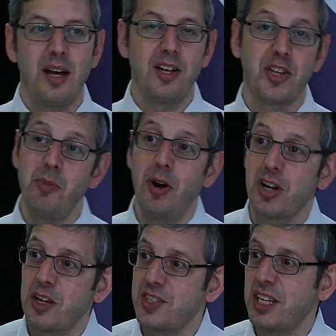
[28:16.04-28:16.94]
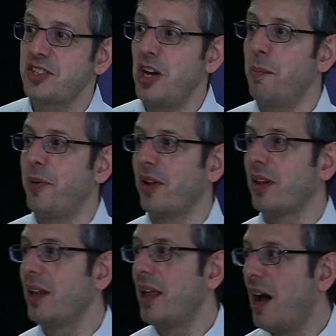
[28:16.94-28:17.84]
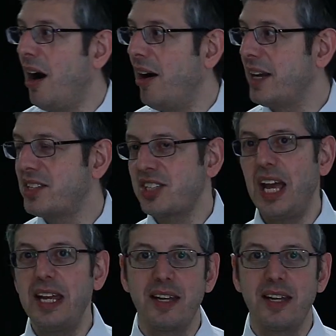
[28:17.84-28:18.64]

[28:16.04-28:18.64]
The Gemara gives an example. I